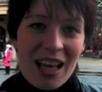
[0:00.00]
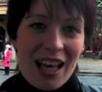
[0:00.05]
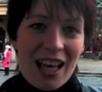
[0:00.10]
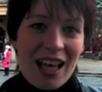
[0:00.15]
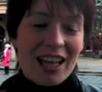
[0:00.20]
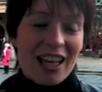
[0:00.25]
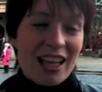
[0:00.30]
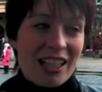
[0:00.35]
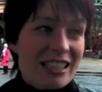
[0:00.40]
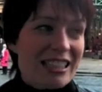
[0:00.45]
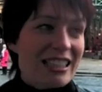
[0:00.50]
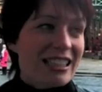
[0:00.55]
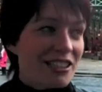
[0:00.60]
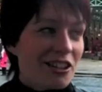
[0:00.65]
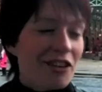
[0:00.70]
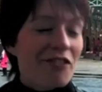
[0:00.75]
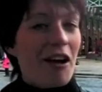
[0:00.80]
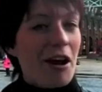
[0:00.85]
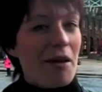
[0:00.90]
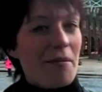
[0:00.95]
London is a
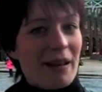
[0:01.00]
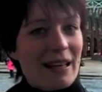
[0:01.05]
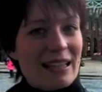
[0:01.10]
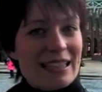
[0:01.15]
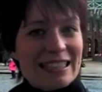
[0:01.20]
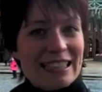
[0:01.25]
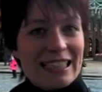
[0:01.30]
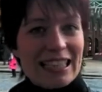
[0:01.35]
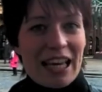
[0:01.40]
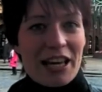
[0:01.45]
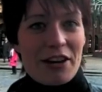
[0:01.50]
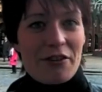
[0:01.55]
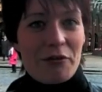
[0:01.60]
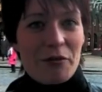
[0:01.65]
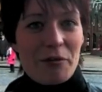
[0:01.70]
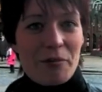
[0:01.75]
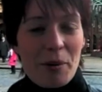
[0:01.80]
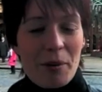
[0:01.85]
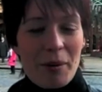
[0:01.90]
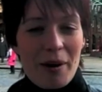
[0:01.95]
great place to live,
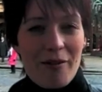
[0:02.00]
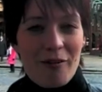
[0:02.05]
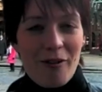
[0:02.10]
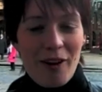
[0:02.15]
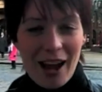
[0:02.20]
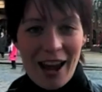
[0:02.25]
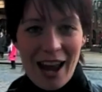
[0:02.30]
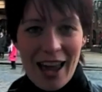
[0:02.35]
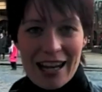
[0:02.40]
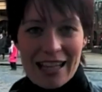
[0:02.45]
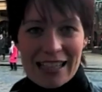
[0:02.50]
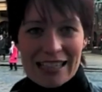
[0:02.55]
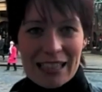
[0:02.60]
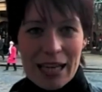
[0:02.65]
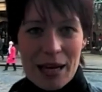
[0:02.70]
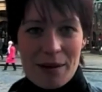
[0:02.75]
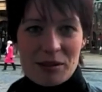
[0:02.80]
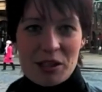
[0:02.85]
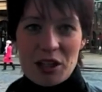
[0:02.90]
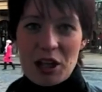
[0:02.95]
but whenever I can I
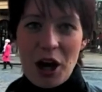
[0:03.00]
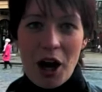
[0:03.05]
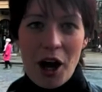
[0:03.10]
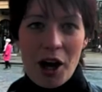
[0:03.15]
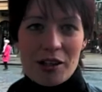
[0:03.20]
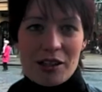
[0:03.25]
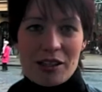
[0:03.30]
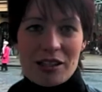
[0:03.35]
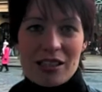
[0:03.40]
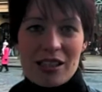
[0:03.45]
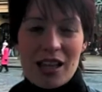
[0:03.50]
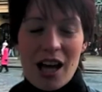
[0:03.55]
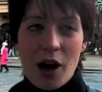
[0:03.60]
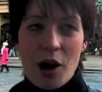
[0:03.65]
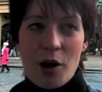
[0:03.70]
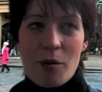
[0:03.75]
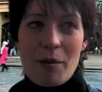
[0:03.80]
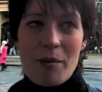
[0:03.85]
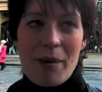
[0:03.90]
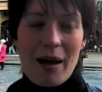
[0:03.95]
escape to the coast. I
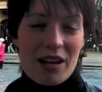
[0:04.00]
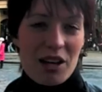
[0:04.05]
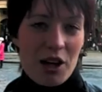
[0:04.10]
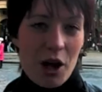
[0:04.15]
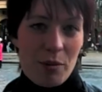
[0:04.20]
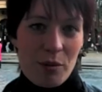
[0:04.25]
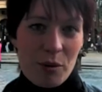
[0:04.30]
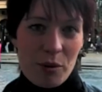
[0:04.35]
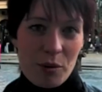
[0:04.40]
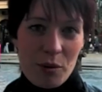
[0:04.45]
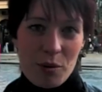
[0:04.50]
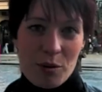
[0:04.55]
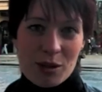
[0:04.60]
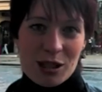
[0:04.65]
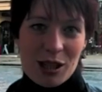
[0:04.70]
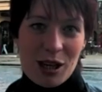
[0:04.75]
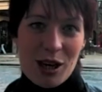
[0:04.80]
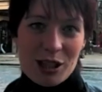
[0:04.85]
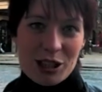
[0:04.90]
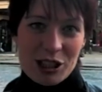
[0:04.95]
got my PADI open water
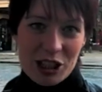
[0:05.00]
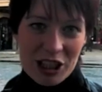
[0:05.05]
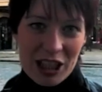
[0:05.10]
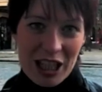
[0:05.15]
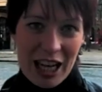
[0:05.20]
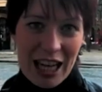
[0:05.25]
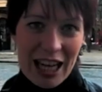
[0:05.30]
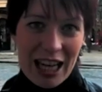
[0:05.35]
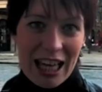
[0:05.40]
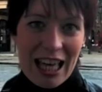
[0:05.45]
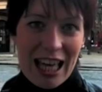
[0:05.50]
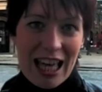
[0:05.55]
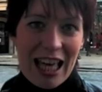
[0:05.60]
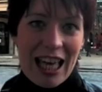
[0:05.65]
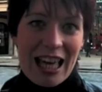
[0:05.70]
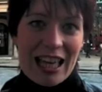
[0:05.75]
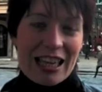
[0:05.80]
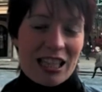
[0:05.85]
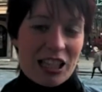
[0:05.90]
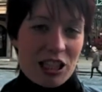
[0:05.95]
last year.
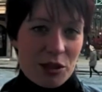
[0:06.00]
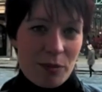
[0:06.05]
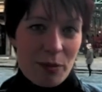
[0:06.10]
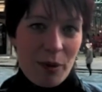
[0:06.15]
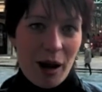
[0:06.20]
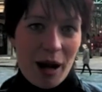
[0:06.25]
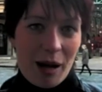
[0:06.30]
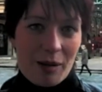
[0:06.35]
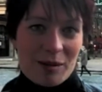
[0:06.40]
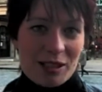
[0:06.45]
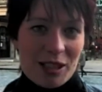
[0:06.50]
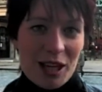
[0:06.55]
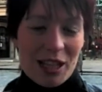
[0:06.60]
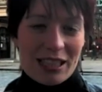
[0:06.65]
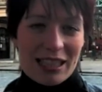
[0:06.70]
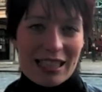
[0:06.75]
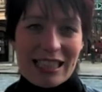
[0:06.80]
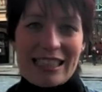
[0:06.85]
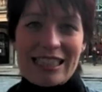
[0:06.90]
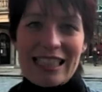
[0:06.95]
This spring I'm
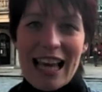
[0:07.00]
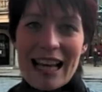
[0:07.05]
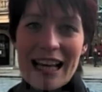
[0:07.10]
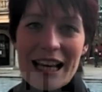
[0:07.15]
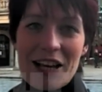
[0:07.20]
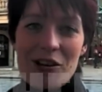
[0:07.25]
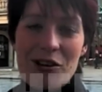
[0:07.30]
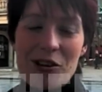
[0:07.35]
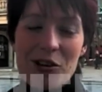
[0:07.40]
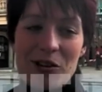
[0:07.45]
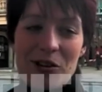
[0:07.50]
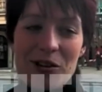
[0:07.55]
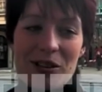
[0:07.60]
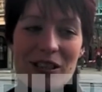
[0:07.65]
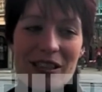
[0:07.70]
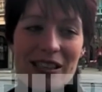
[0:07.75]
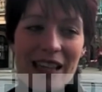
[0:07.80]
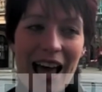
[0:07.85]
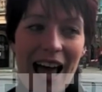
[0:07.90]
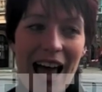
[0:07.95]
starting a sailing
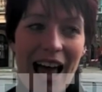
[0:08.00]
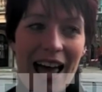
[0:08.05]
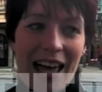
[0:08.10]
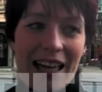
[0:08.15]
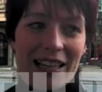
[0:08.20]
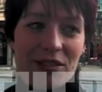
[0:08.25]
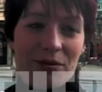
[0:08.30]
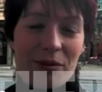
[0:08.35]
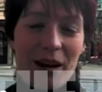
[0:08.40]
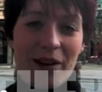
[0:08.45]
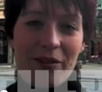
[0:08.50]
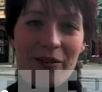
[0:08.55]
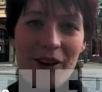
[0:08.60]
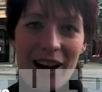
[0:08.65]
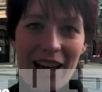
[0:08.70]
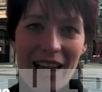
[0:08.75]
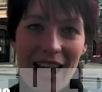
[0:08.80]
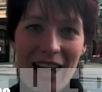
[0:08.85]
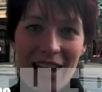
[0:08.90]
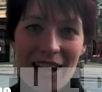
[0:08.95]
course and whenever I
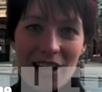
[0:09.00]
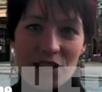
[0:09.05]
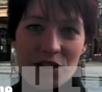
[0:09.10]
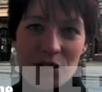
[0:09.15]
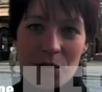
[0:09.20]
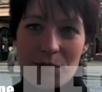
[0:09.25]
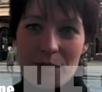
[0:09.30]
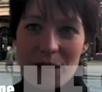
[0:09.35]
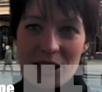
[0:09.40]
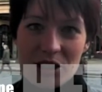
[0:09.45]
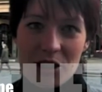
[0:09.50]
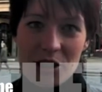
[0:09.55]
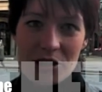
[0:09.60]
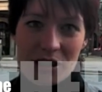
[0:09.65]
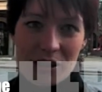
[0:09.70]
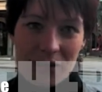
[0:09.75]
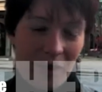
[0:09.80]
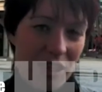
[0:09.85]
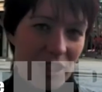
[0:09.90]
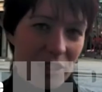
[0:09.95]
can I join beach
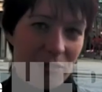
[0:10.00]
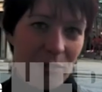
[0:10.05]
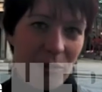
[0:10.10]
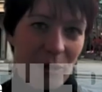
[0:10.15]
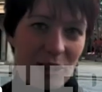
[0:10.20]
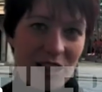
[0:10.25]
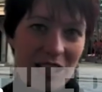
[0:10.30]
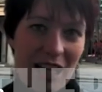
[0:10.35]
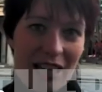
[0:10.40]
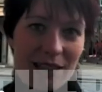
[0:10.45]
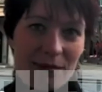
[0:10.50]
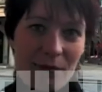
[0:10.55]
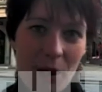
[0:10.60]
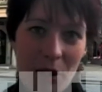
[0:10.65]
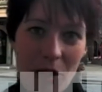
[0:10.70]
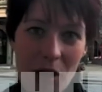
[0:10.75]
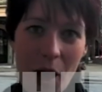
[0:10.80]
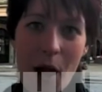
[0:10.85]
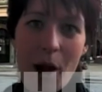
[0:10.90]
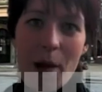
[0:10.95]
conservation projects
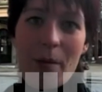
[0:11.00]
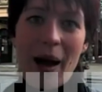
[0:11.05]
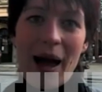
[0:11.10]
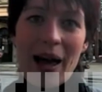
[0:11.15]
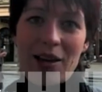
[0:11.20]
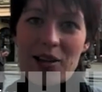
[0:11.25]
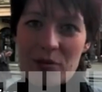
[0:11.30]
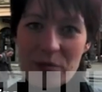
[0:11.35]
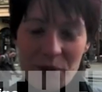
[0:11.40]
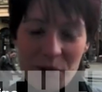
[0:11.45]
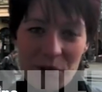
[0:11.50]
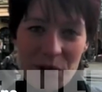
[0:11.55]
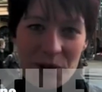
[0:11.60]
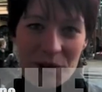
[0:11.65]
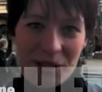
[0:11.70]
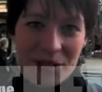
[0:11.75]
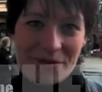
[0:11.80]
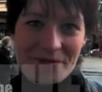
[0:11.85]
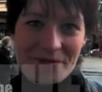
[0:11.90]
both home and abroad.